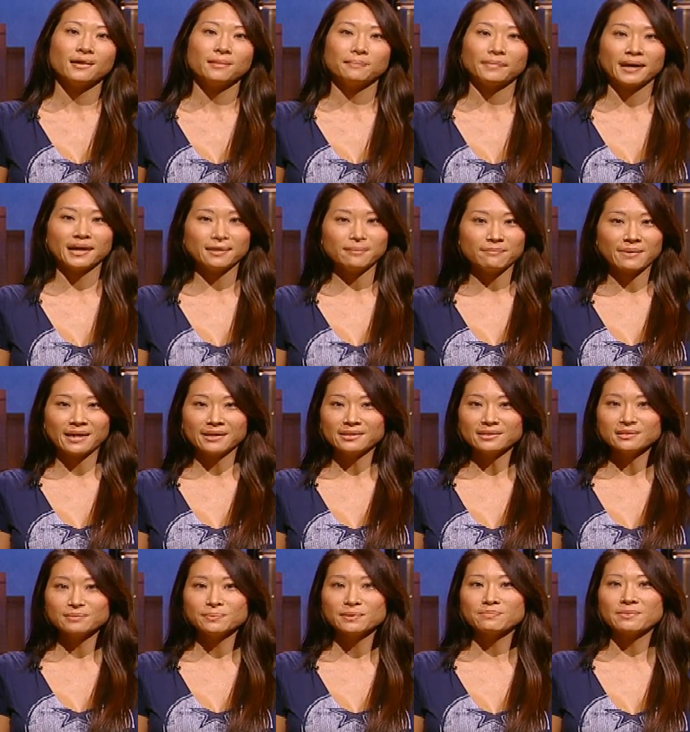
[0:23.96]
Peyton
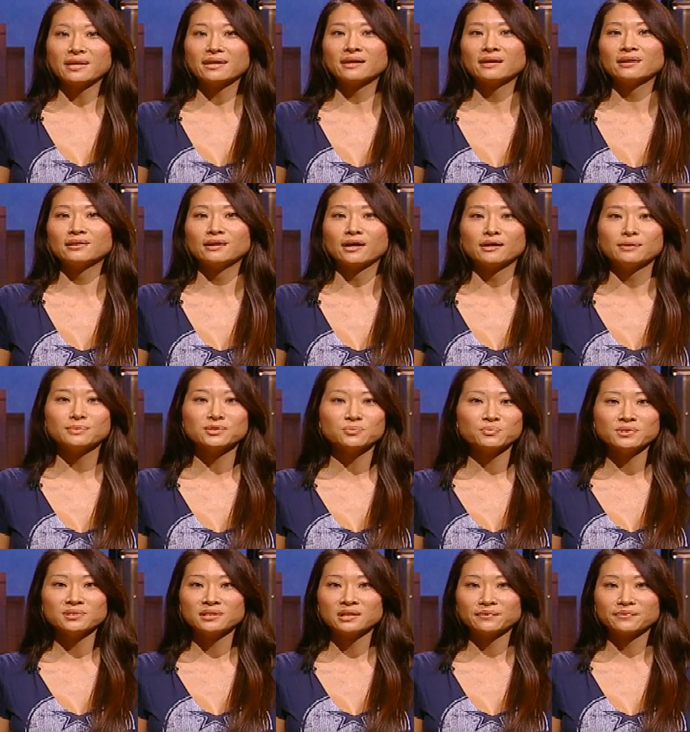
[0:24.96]
Manning's been making anonymous
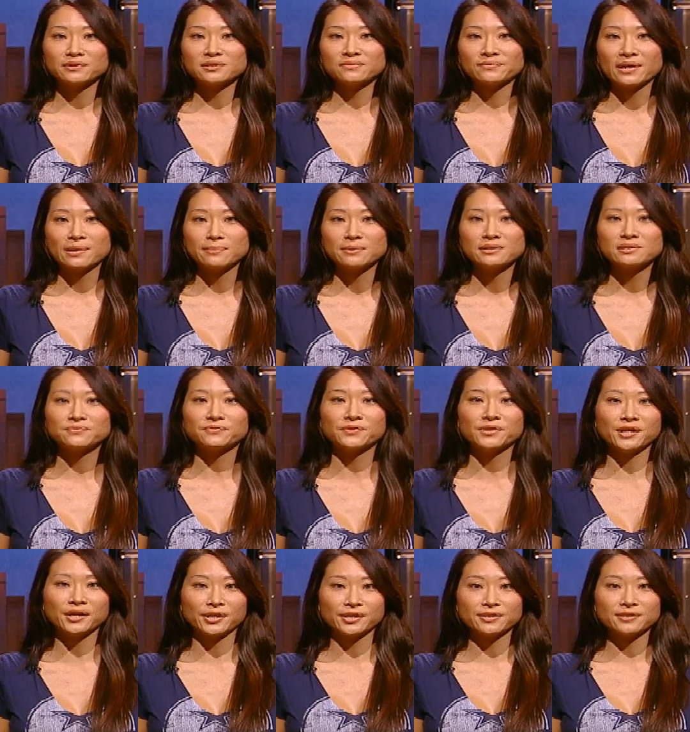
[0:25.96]
receivers famous for
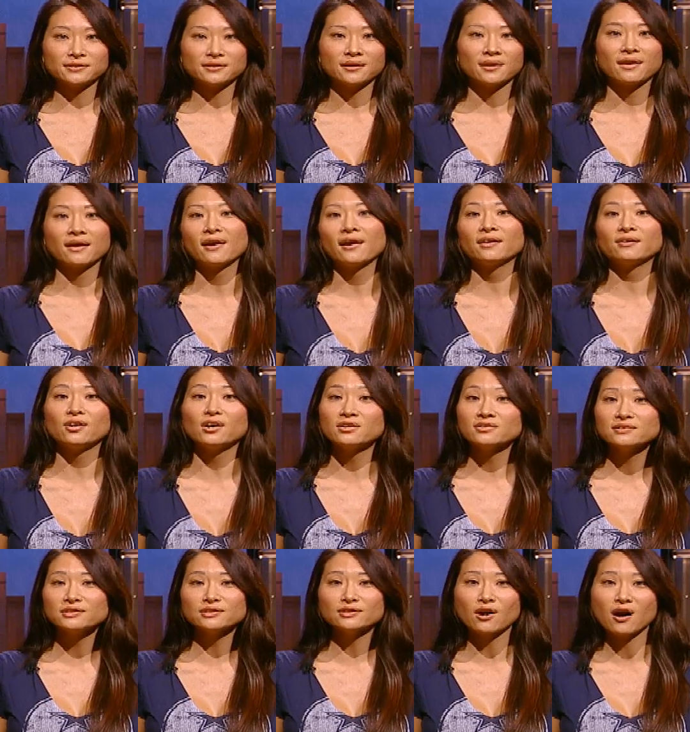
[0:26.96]
years, and
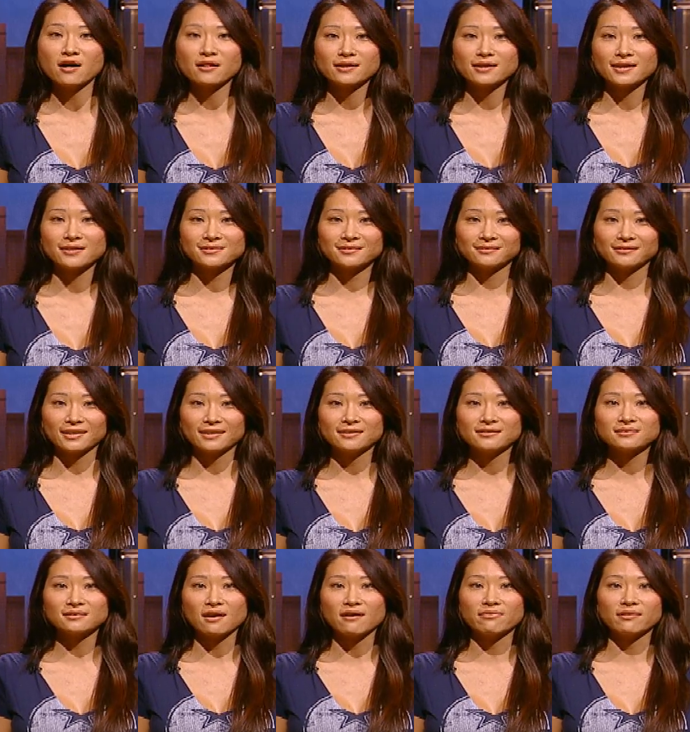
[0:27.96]
Austin Collie is the
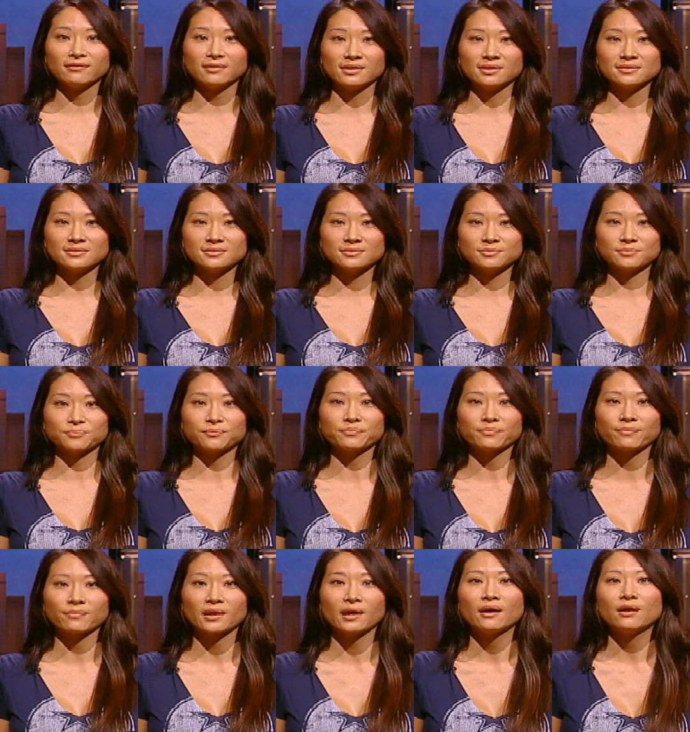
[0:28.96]
latest on the list.
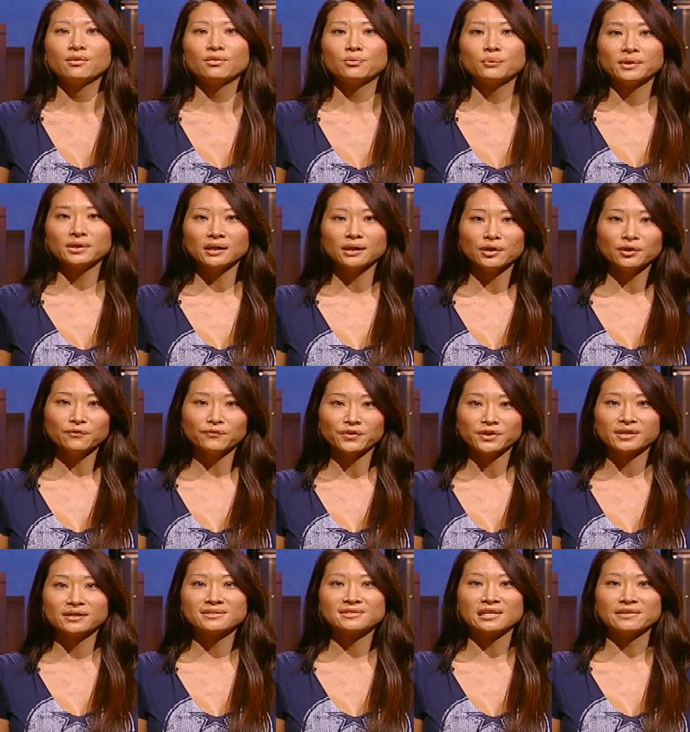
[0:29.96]
The rookie
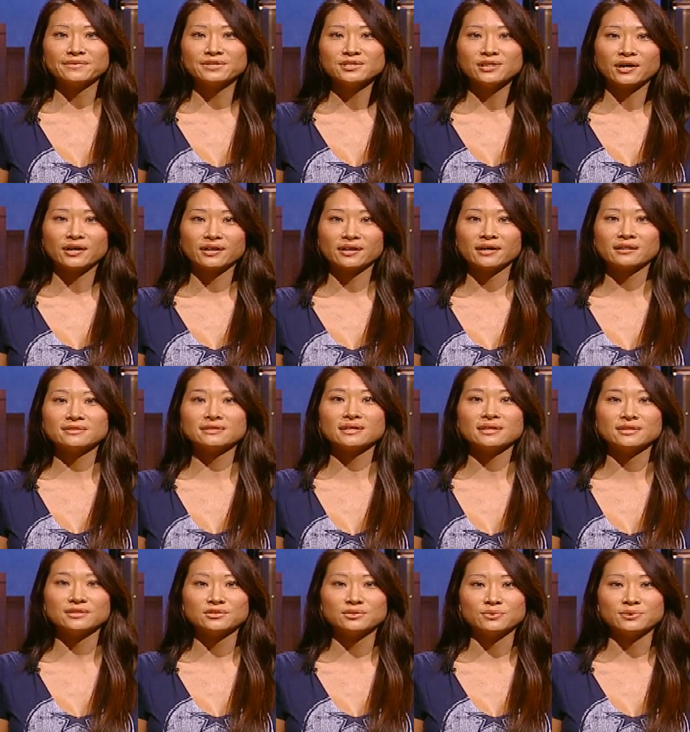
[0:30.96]
converted 7 targets
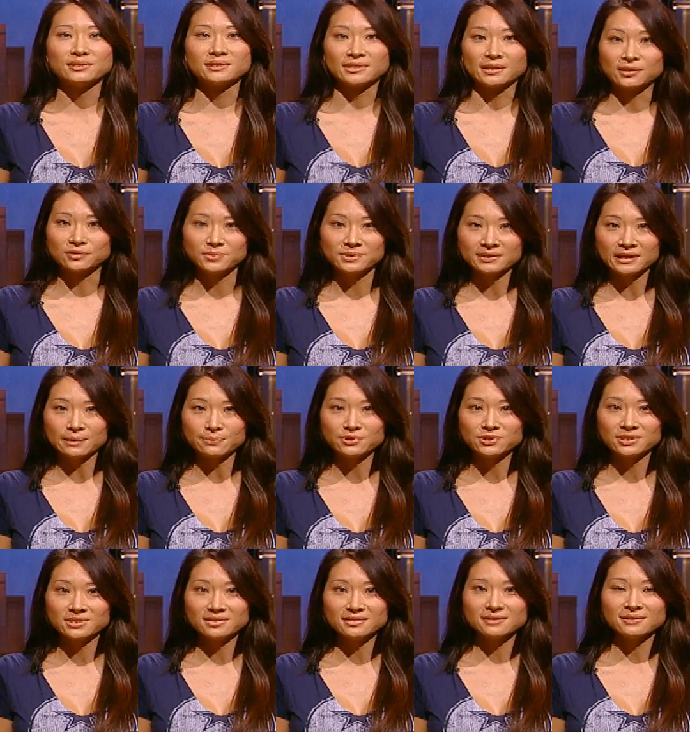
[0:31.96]
into 6
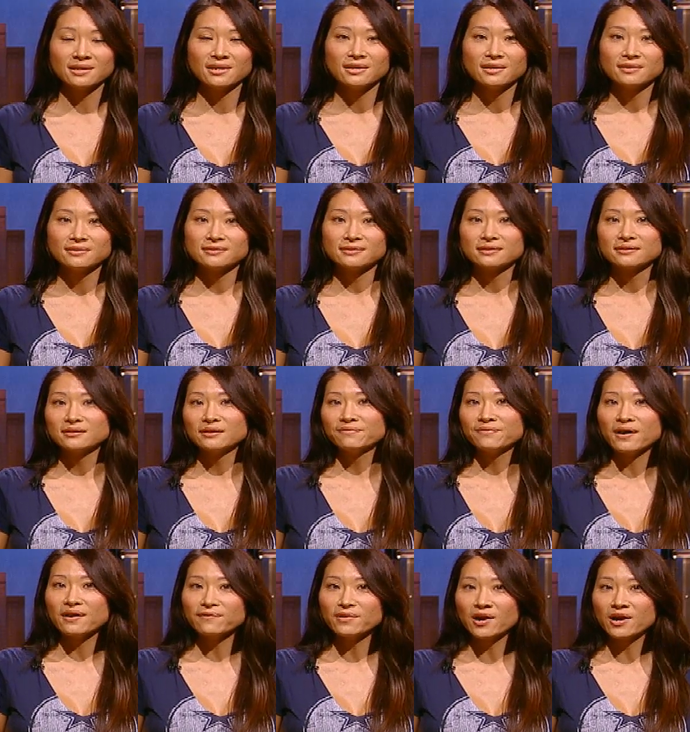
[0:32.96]
receptions,
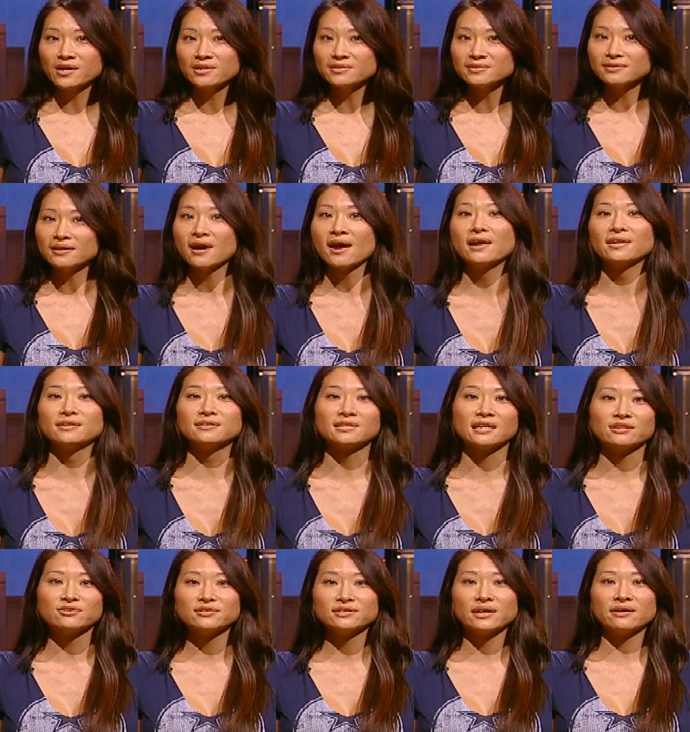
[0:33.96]
65 yards, and a
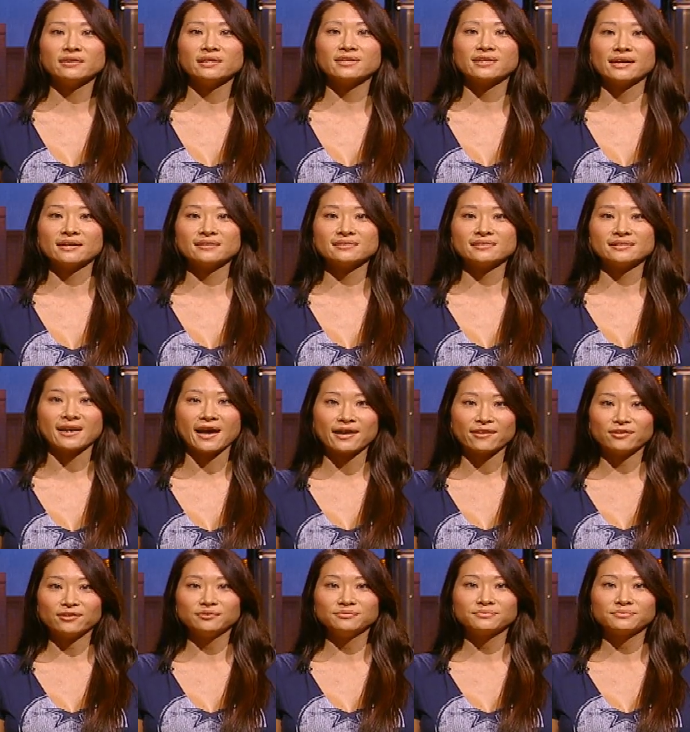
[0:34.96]
touchdown against
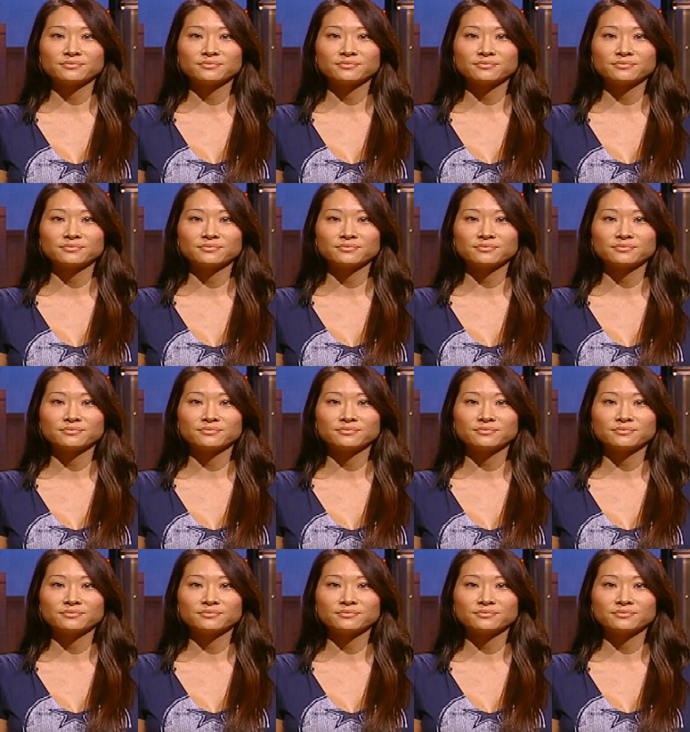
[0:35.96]
Seattle.